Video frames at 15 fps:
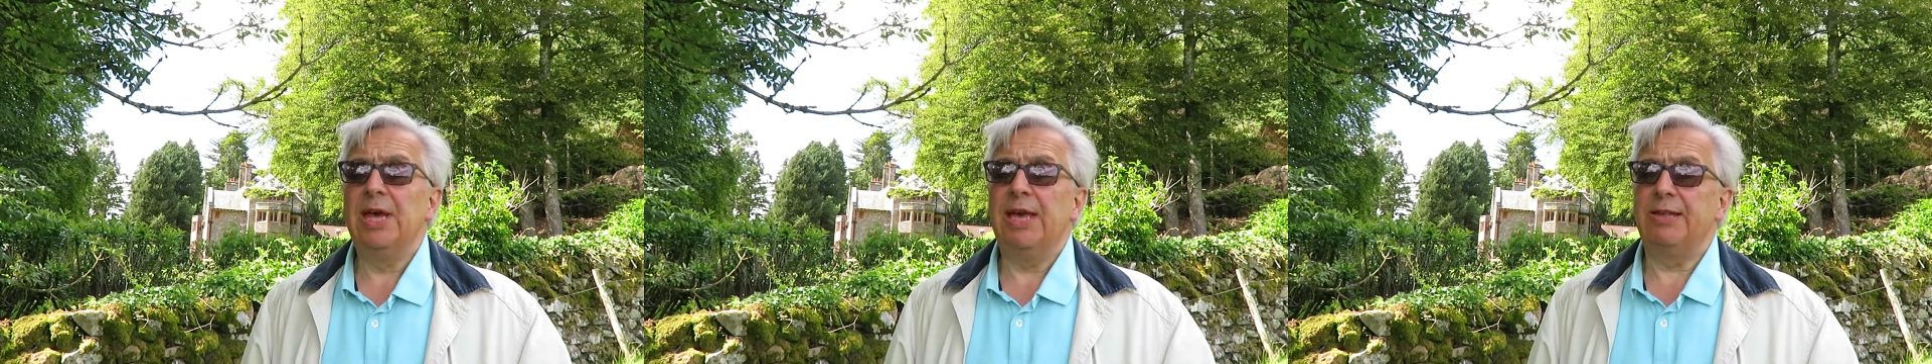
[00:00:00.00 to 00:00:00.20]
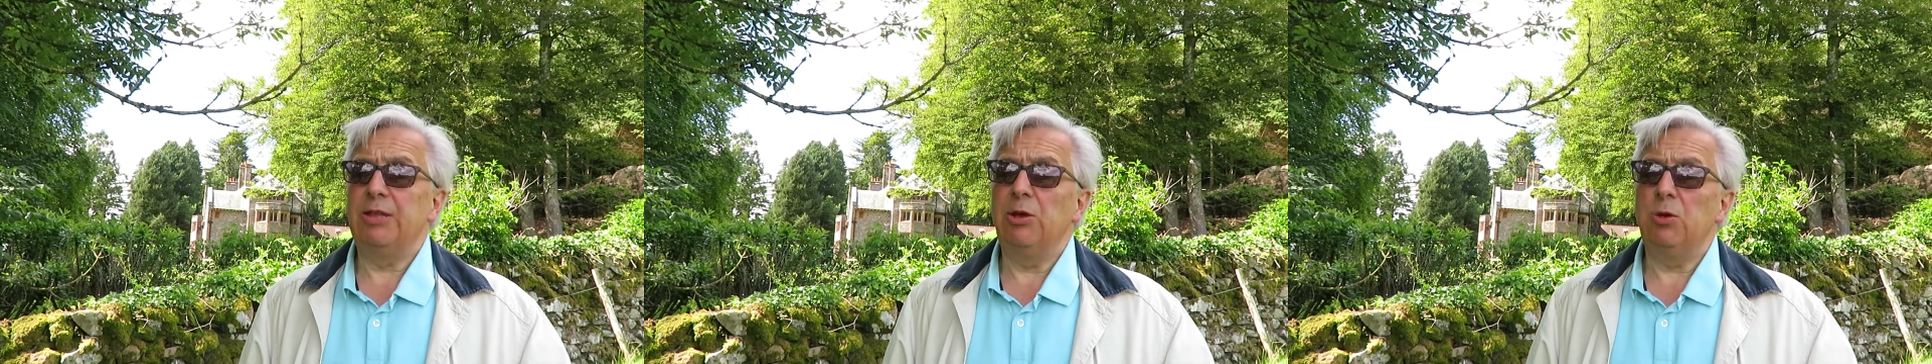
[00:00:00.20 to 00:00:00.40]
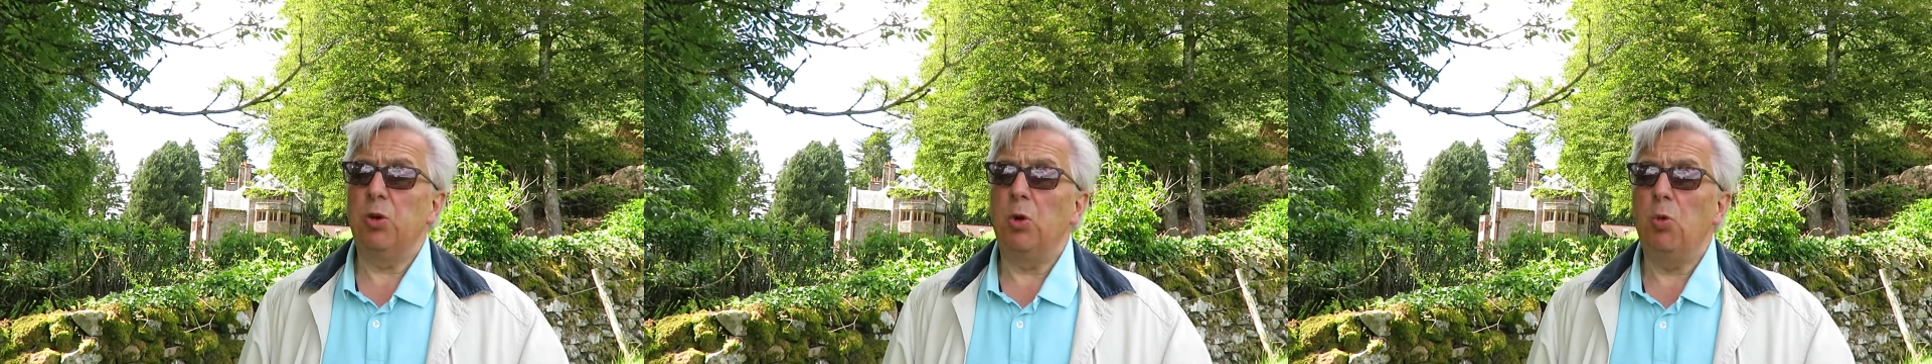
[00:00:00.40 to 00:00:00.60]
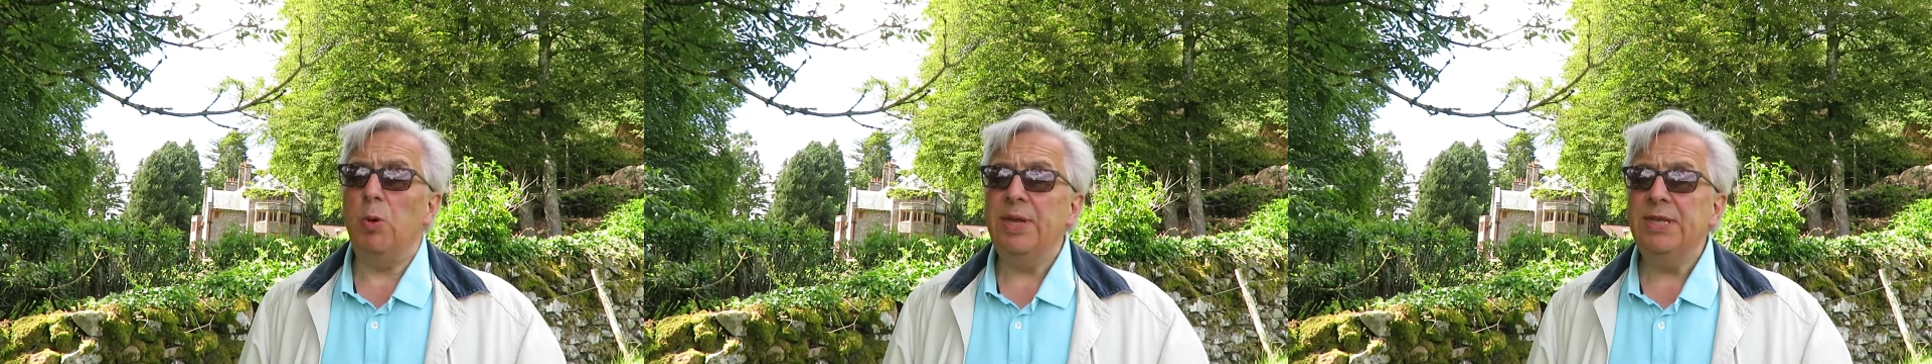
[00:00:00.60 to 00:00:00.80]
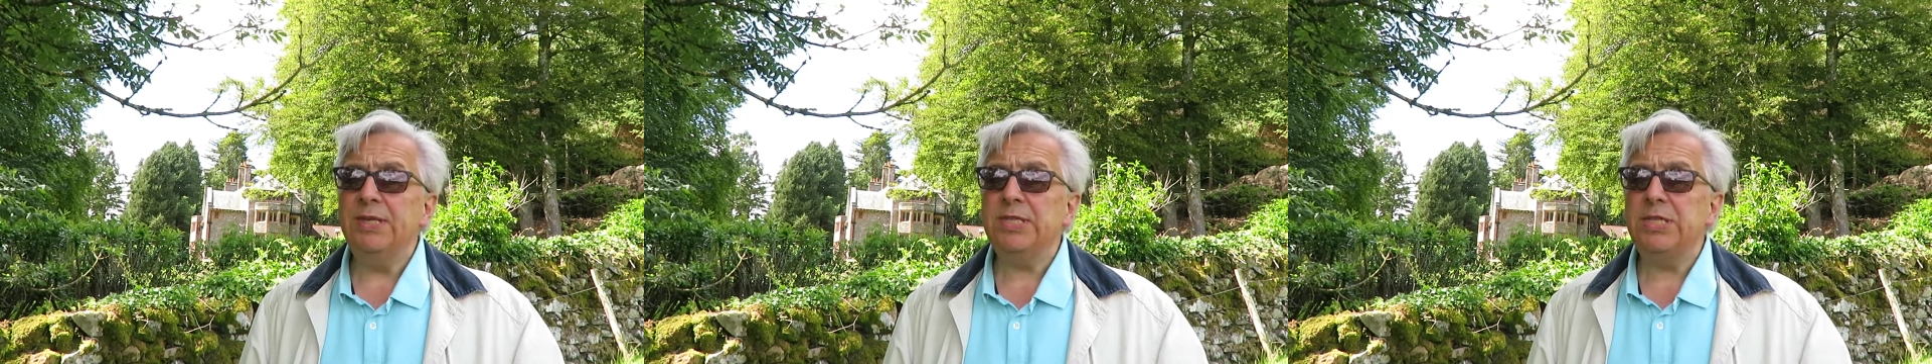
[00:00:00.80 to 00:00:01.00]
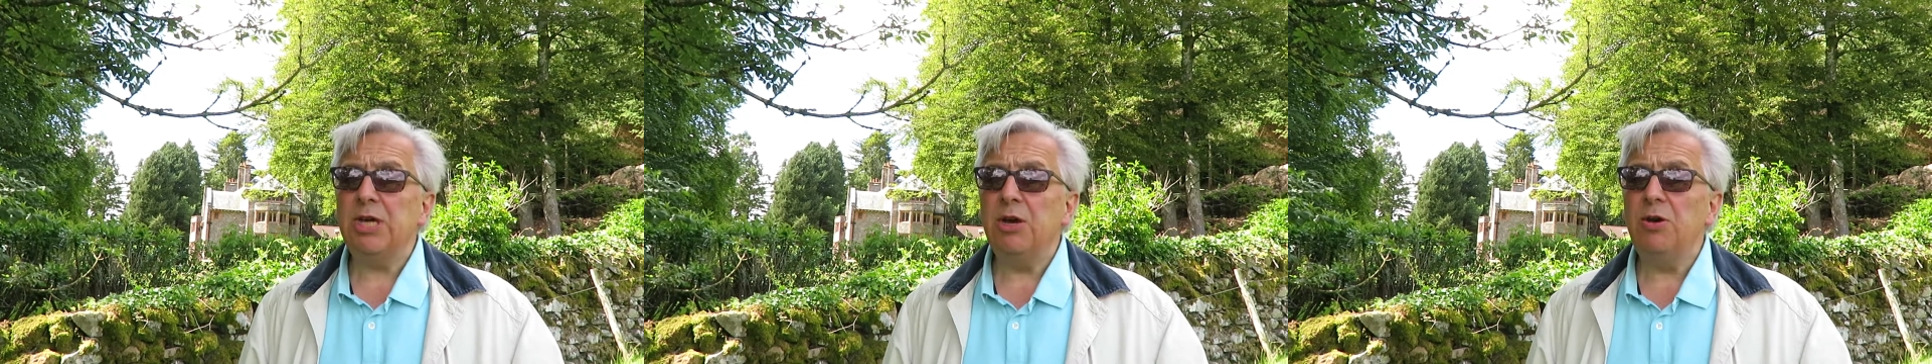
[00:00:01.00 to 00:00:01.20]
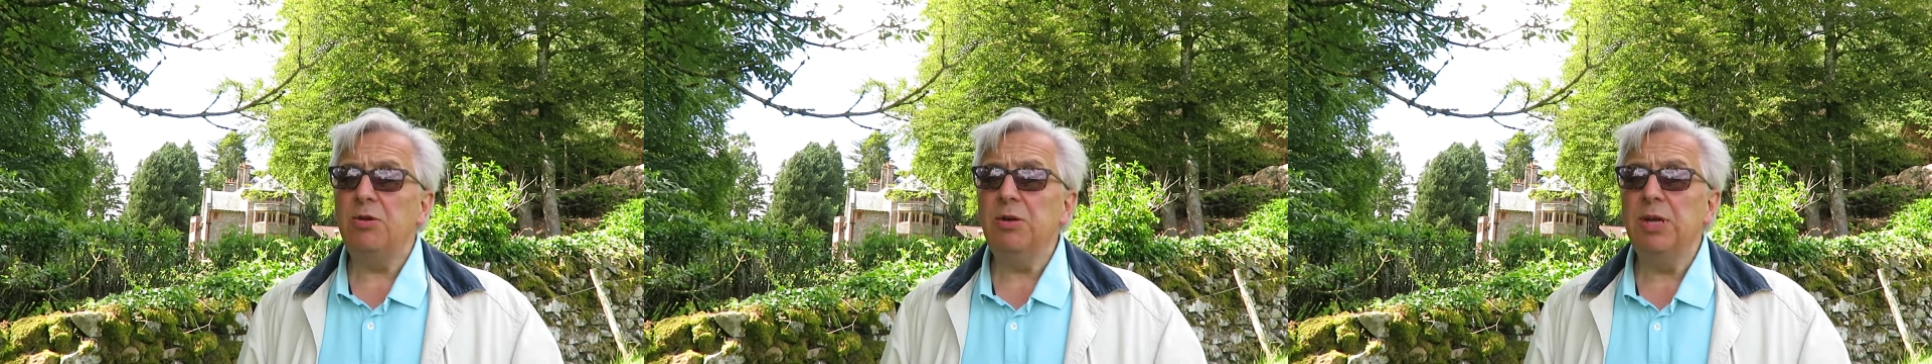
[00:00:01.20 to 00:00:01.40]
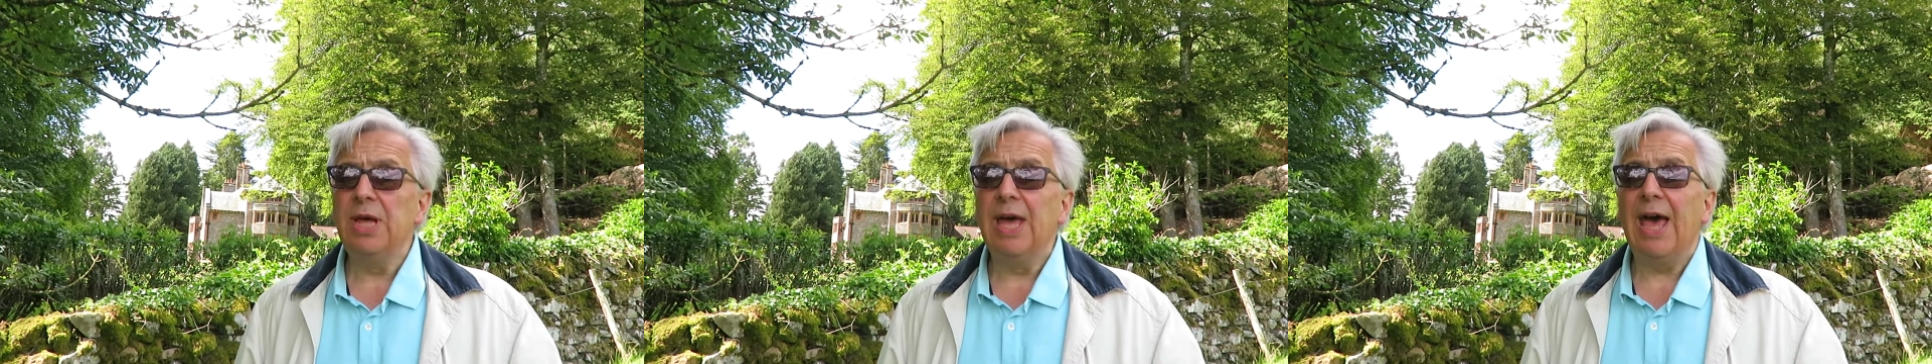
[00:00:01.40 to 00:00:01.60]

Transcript: There's local whinstone